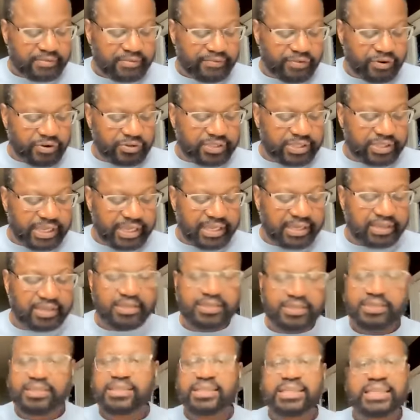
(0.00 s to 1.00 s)
Verse 8,
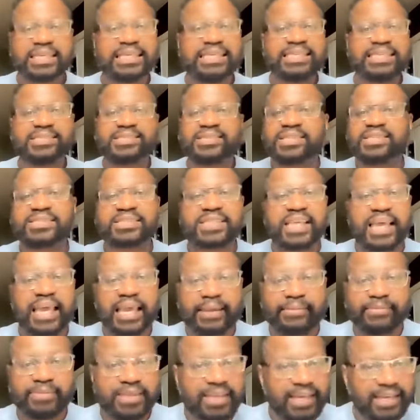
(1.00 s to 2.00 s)
He's the
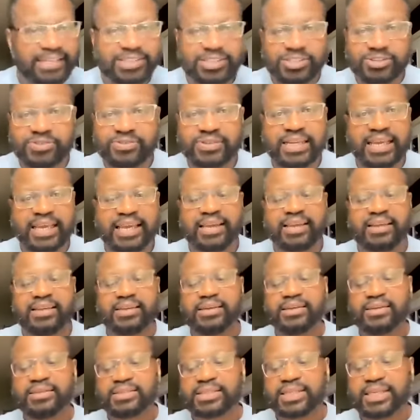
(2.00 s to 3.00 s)
same
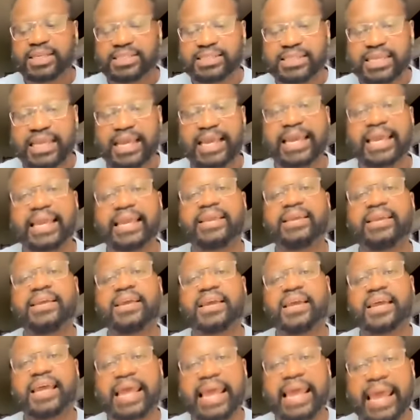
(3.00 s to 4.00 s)
yesterday, today,
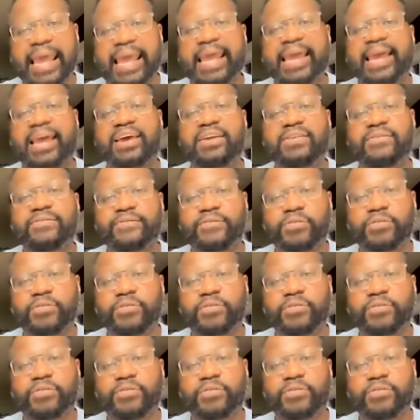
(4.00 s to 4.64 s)
and